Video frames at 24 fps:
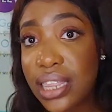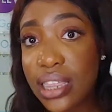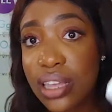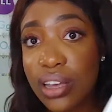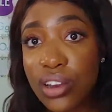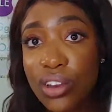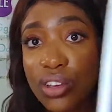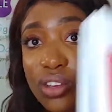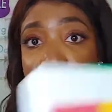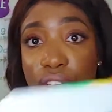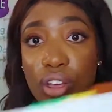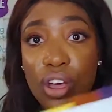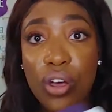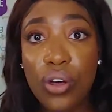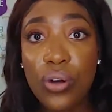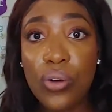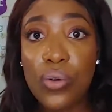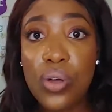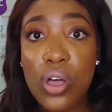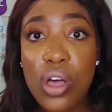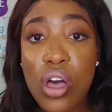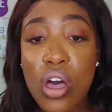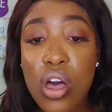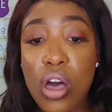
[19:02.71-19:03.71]
there you go.
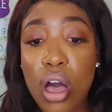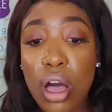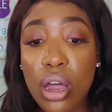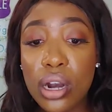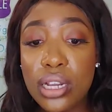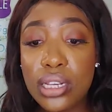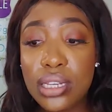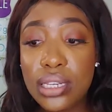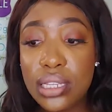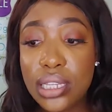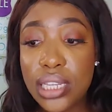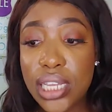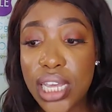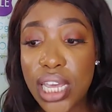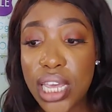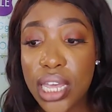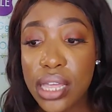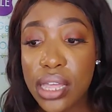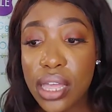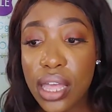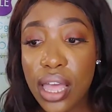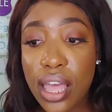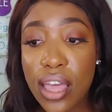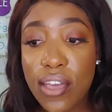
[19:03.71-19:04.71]

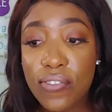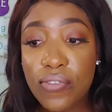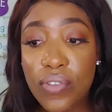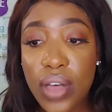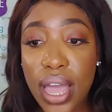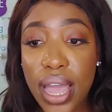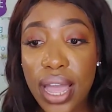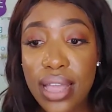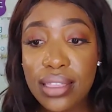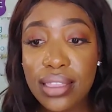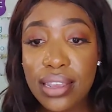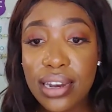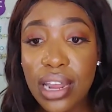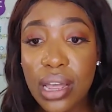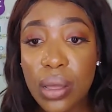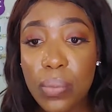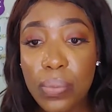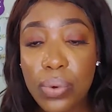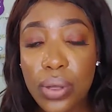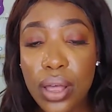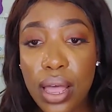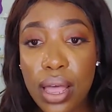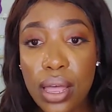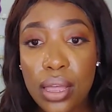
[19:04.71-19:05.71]
Honestly, if I ended up,
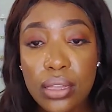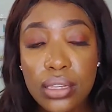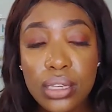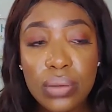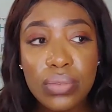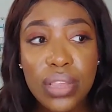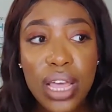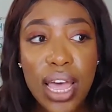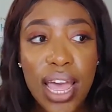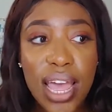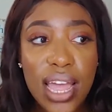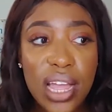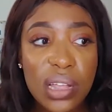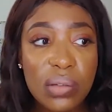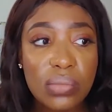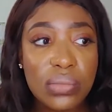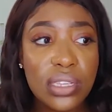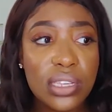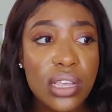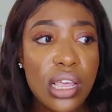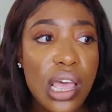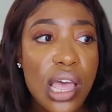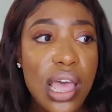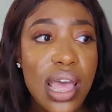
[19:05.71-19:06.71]

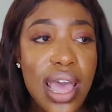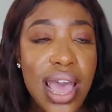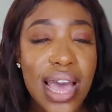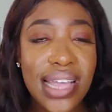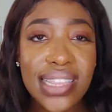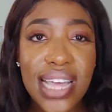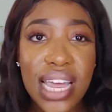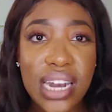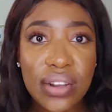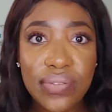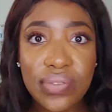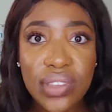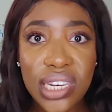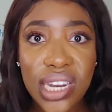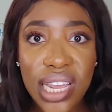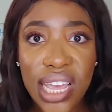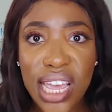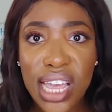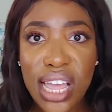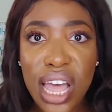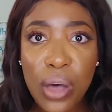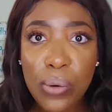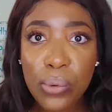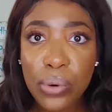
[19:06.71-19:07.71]
sometimes at the end of the
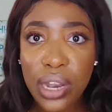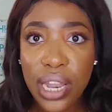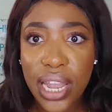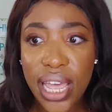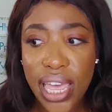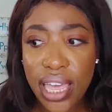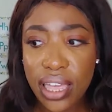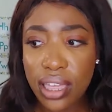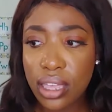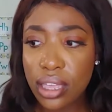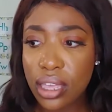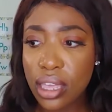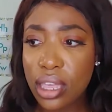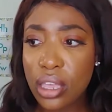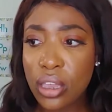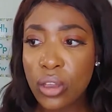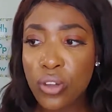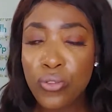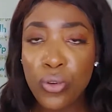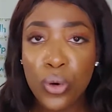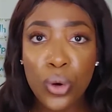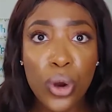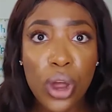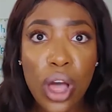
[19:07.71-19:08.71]
day I would like
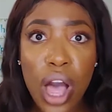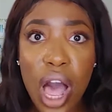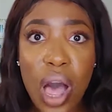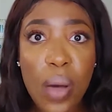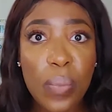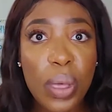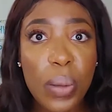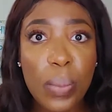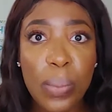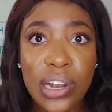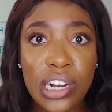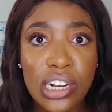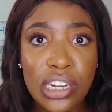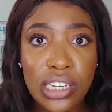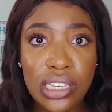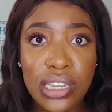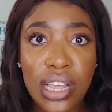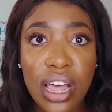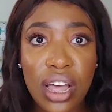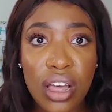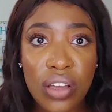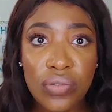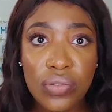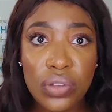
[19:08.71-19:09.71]
photocopy a bunch of
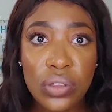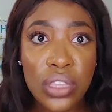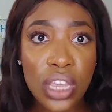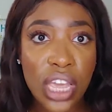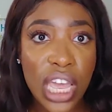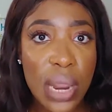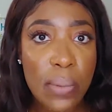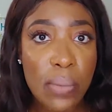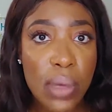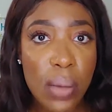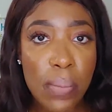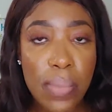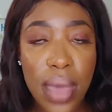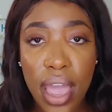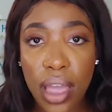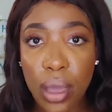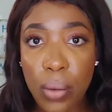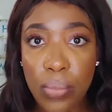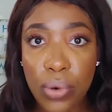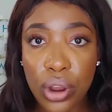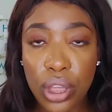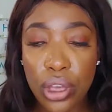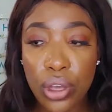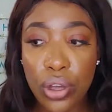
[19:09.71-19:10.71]
stuff, stick it in my bag
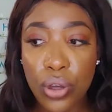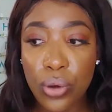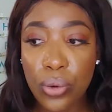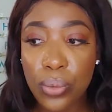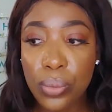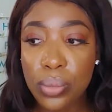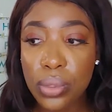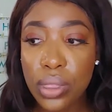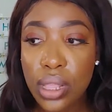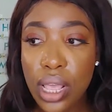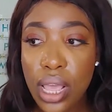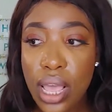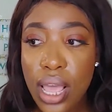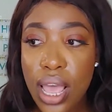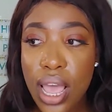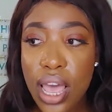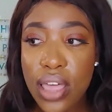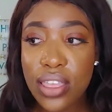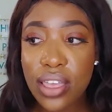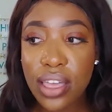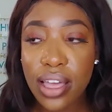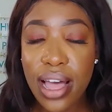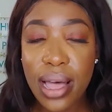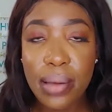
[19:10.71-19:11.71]
and bring it home,
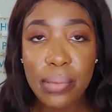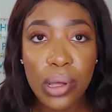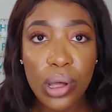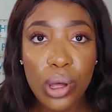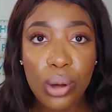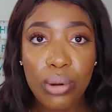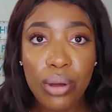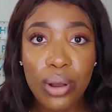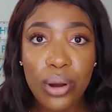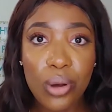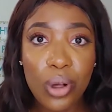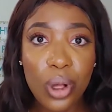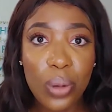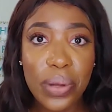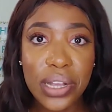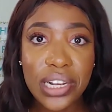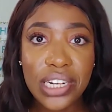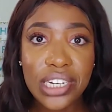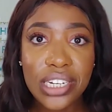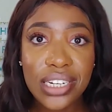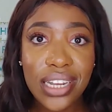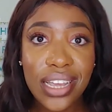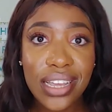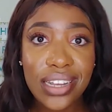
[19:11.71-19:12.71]
and then come home and hole
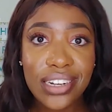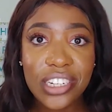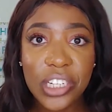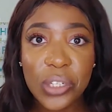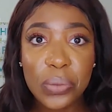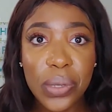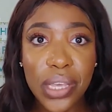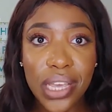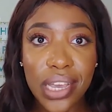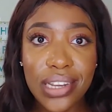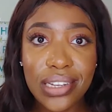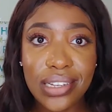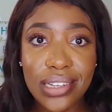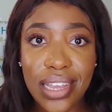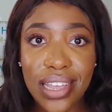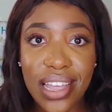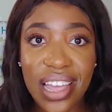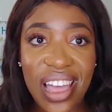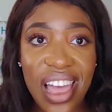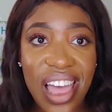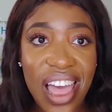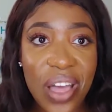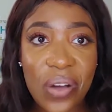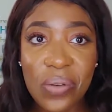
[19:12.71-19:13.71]
punch it, just because like
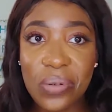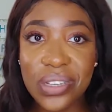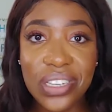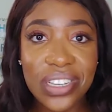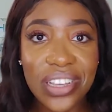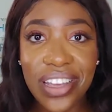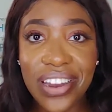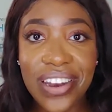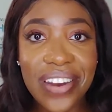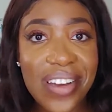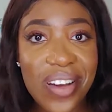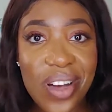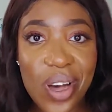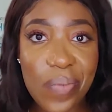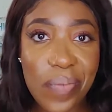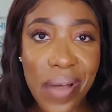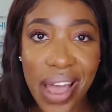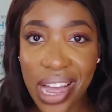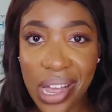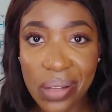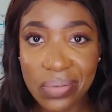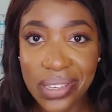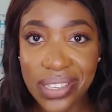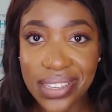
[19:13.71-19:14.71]
I wasn't gonna go
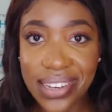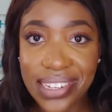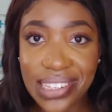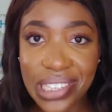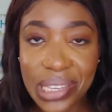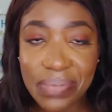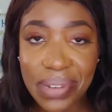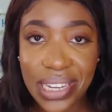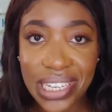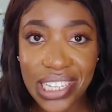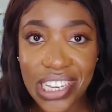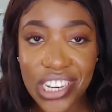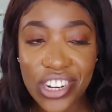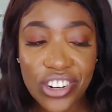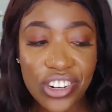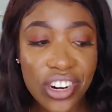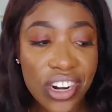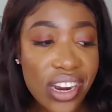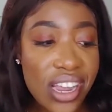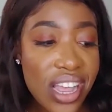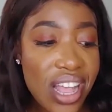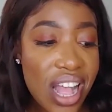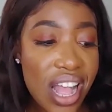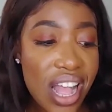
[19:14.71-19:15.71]
back upstairs to my teacher,